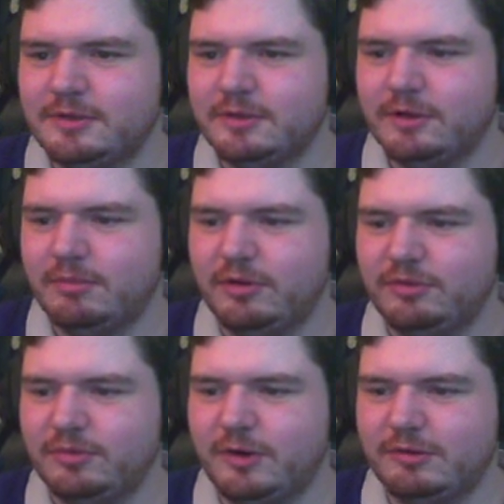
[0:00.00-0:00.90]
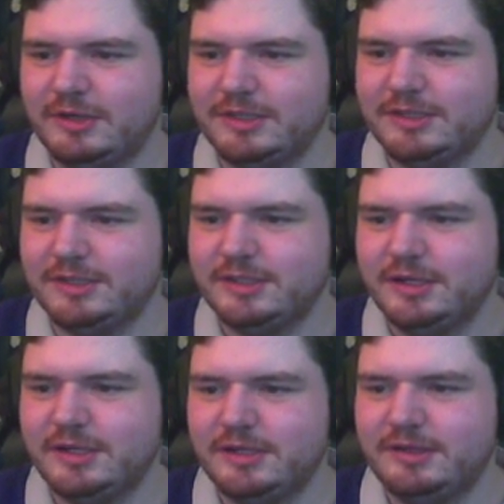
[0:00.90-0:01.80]
Lombo Suarez,
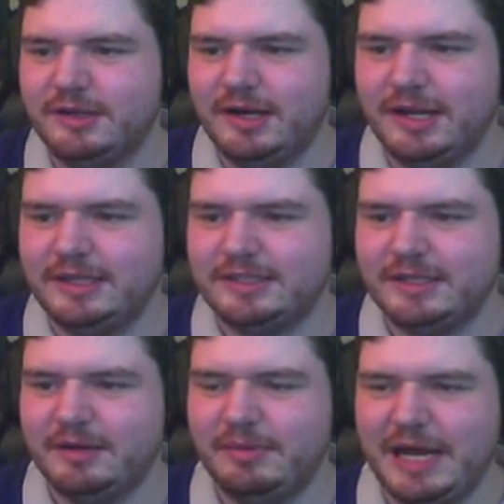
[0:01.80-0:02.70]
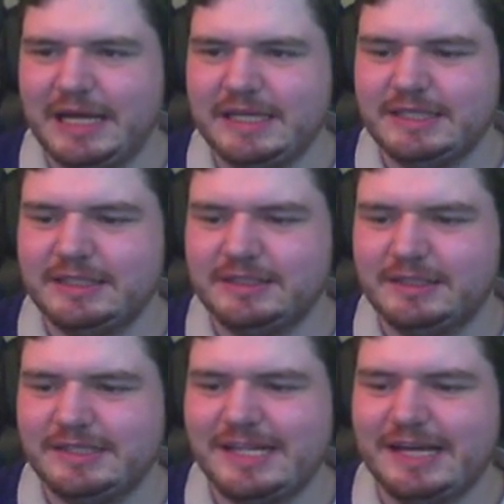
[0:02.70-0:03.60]
De Ligt, Kabak.
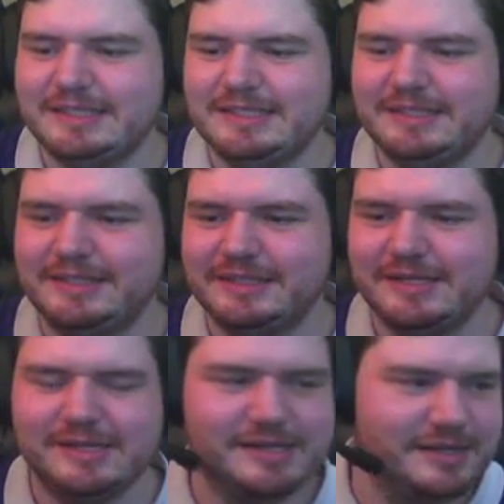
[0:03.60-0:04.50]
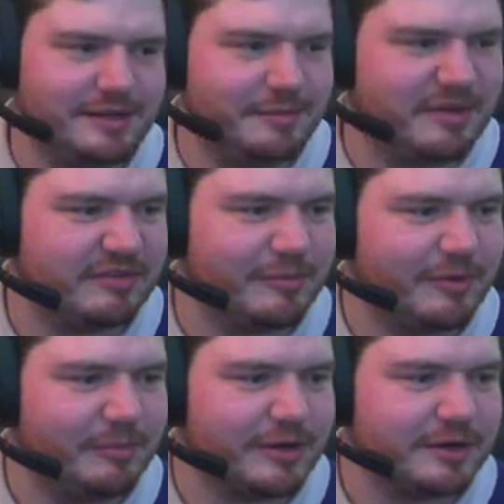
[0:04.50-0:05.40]
That is the best team we
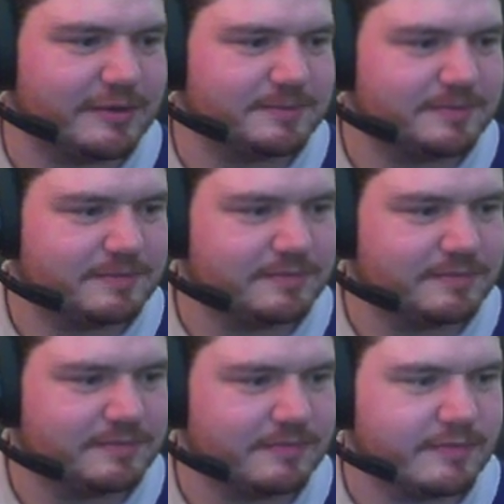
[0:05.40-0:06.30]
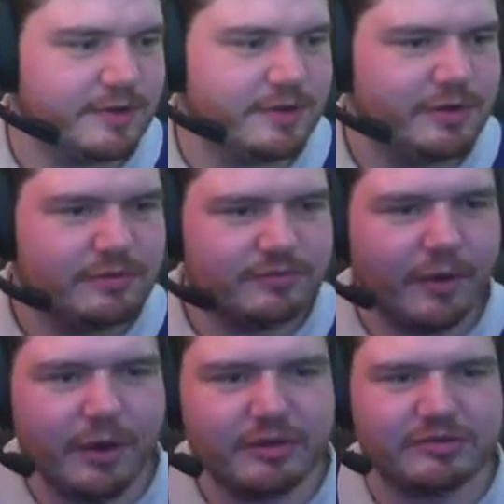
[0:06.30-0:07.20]
can put out.
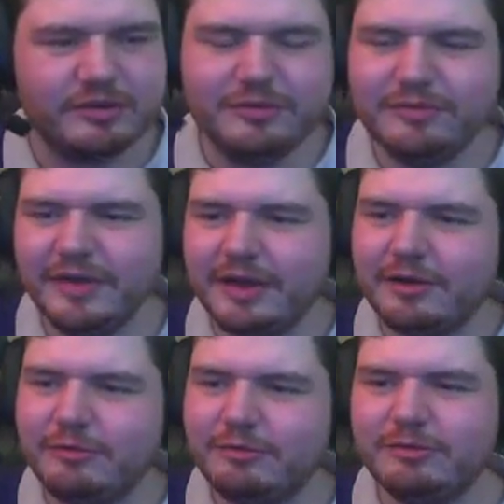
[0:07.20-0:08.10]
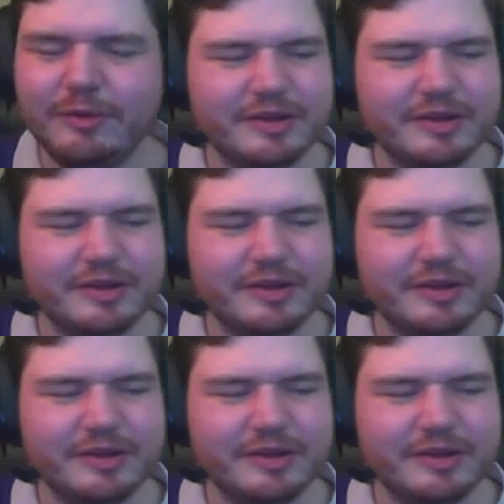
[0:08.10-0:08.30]
30? You think do I